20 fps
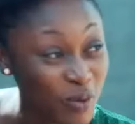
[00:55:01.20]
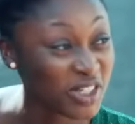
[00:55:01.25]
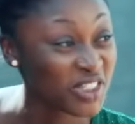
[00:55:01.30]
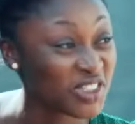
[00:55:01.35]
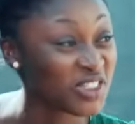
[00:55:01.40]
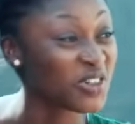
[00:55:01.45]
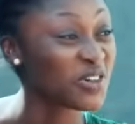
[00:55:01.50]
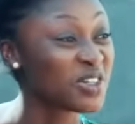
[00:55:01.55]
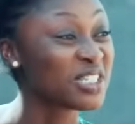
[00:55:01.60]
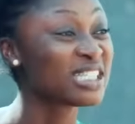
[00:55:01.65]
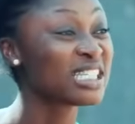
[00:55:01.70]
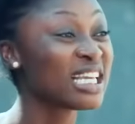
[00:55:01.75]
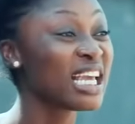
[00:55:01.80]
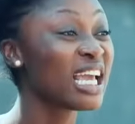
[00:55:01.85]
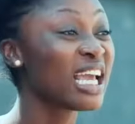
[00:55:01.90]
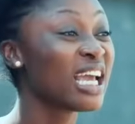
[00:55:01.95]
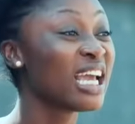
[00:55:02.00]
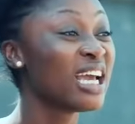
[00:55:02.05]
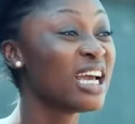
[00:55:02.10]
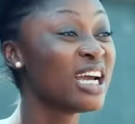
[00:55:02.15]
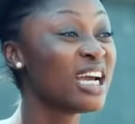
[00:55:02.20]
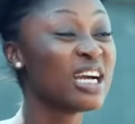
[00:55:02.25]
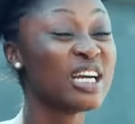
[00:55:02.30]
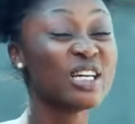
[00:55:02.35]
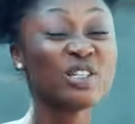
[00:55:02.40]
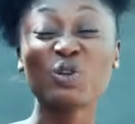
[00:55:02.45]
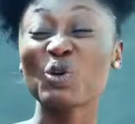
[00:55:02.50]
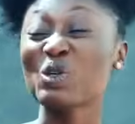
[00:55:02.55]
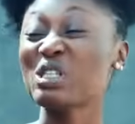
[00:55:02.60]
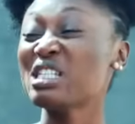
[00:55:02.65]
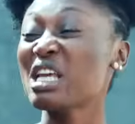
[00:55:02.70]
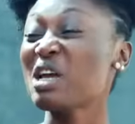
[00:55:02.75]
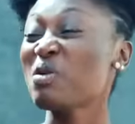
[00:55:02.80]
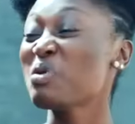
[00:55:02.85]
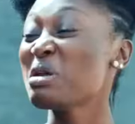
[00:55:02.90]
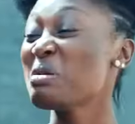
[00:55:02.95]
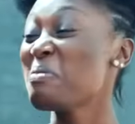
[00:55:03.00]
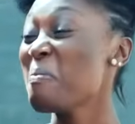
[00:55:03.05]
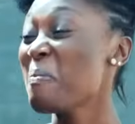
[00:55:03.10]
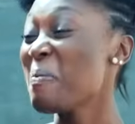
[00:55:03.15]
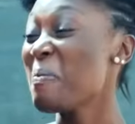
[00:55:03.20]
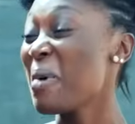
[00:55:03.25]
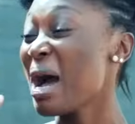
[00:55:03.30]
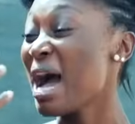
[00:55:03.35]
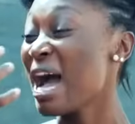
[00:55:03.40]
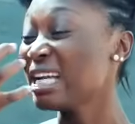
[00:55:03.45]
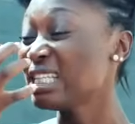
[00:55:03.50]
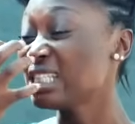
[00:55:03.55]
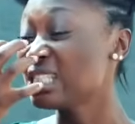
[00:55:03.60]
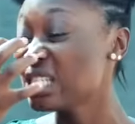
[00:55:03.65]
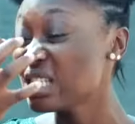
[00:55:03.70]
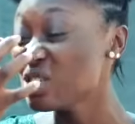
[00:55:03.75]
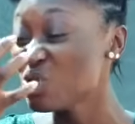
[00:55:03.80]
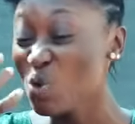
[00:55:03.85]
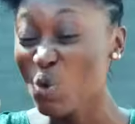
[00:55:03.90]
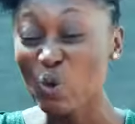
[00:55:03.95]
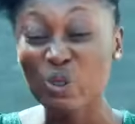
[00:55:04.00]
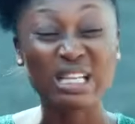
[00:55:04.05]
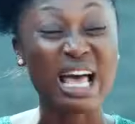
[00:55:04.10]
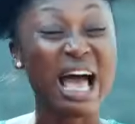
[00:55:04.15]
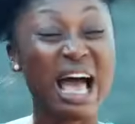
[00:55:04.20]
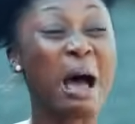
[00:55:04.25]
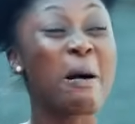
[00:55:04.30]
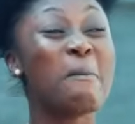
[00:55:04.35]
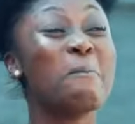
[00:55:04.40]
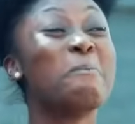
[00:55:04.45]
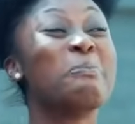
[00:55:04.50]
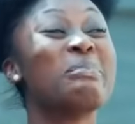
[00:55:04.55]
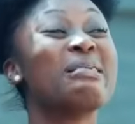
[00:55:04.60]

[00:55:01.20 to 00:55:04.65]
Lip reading: Which Dozier? Dozier with mighty nose and